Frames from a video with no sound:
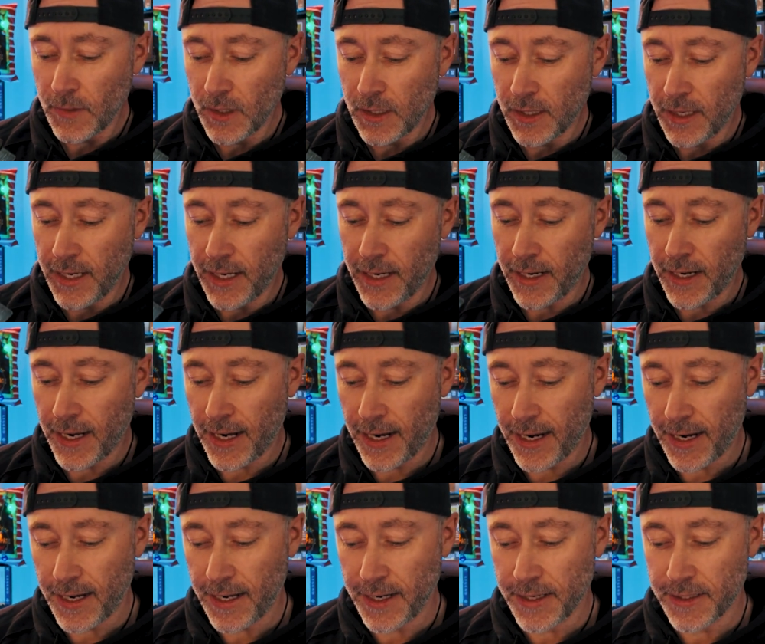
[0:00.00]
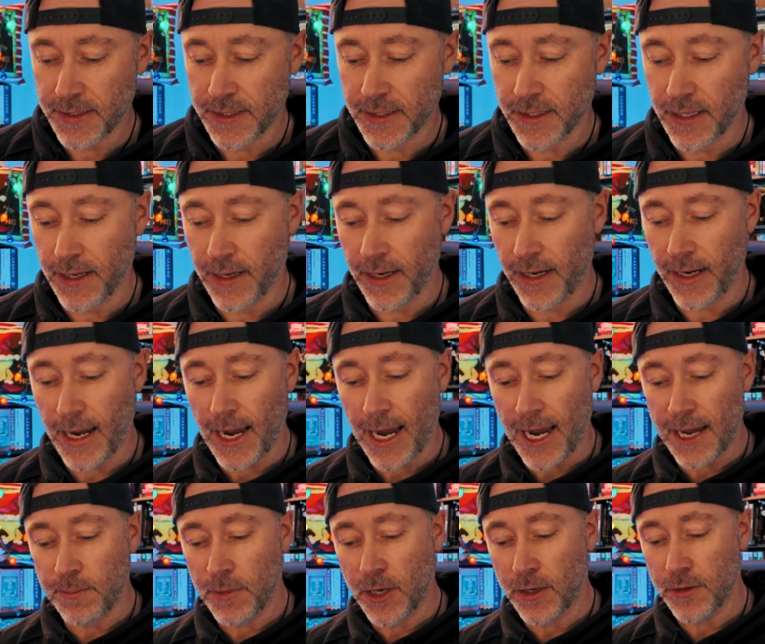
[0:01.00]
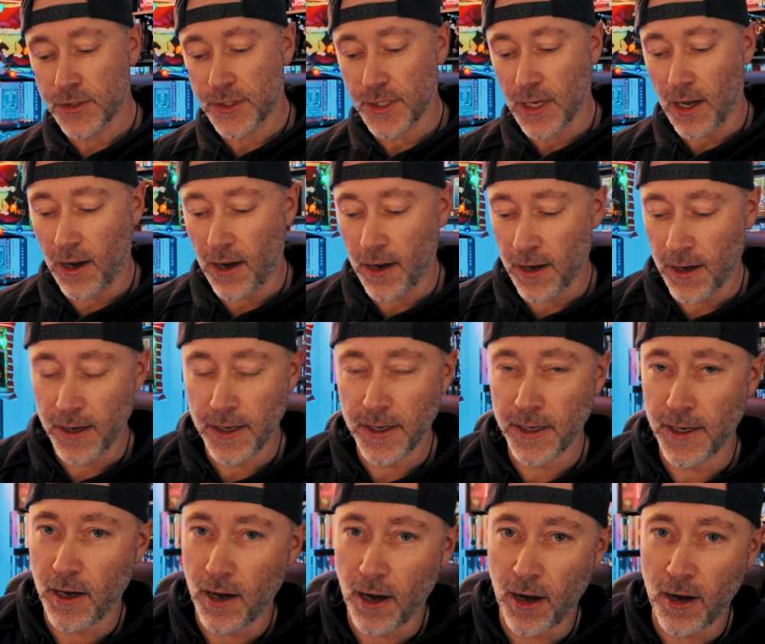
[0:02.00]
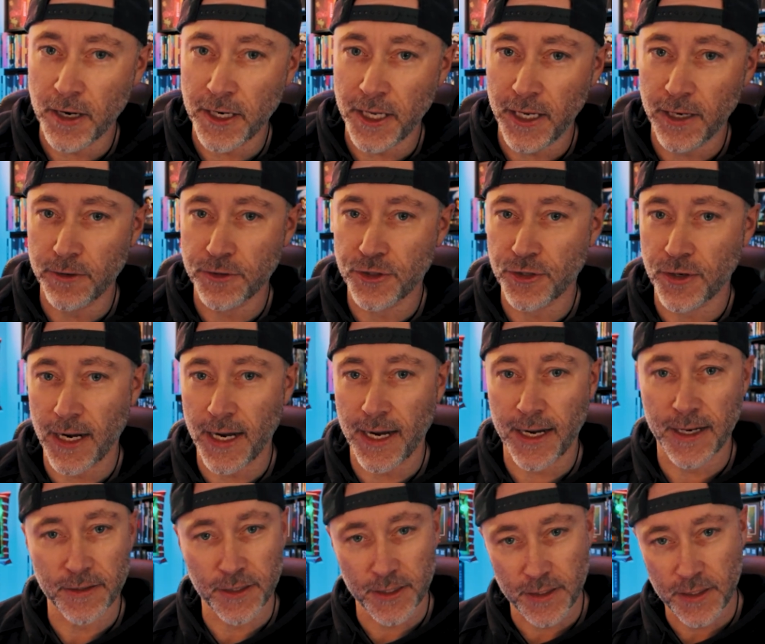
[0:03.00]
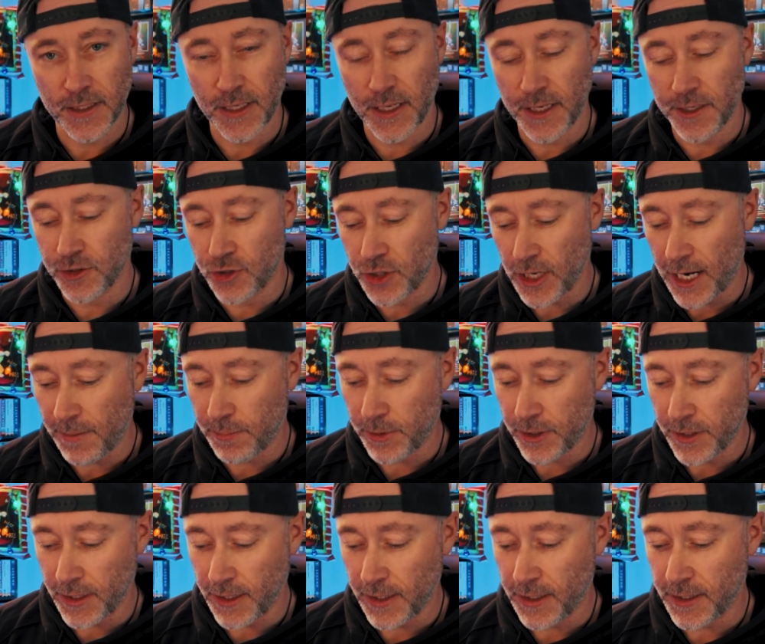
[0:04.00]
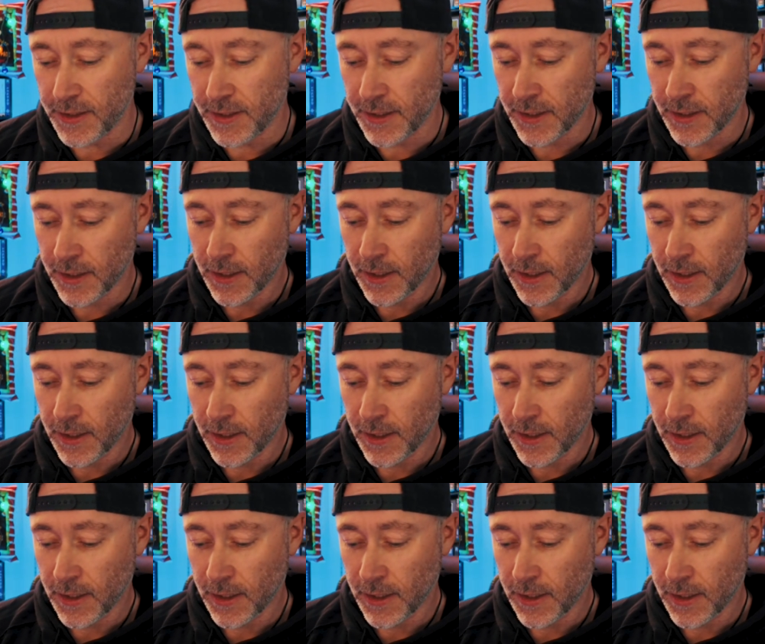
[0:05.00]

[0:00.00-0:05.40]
It has a Atmos audio track that's in Japanese.